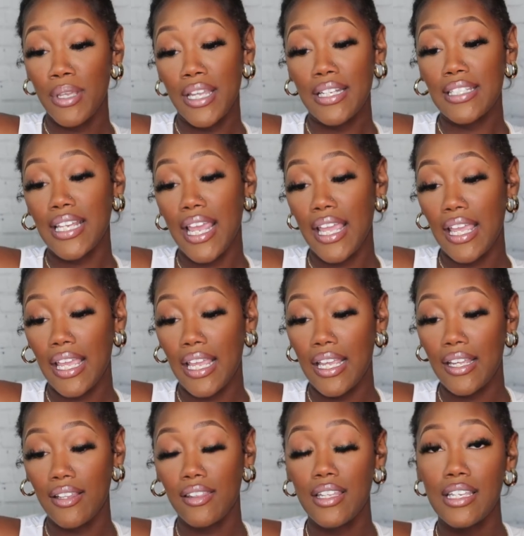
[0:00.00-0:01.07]
been
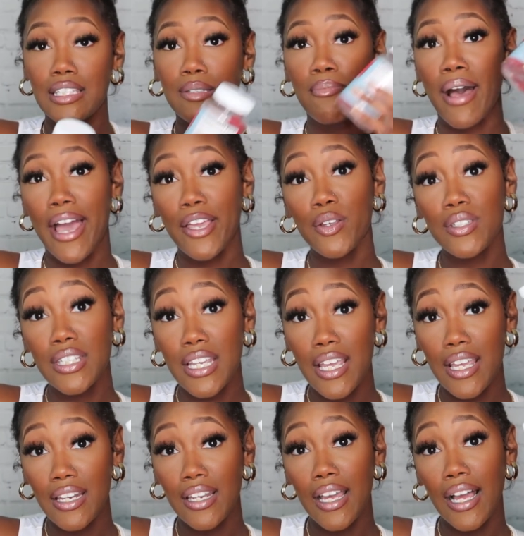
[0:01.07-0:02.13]
taking these
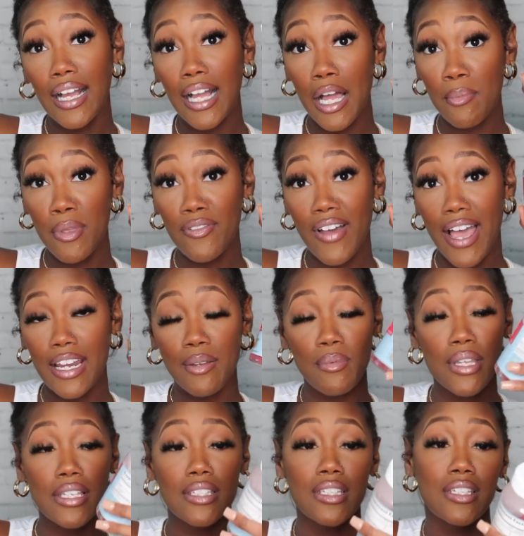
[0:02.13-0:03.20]
biotin gummy
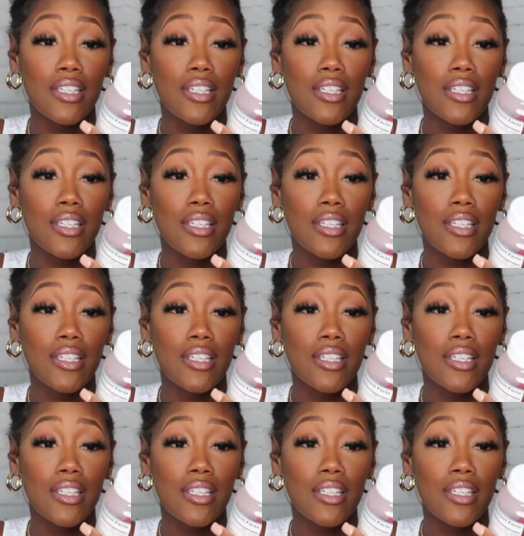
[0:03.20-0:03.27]
vitamins,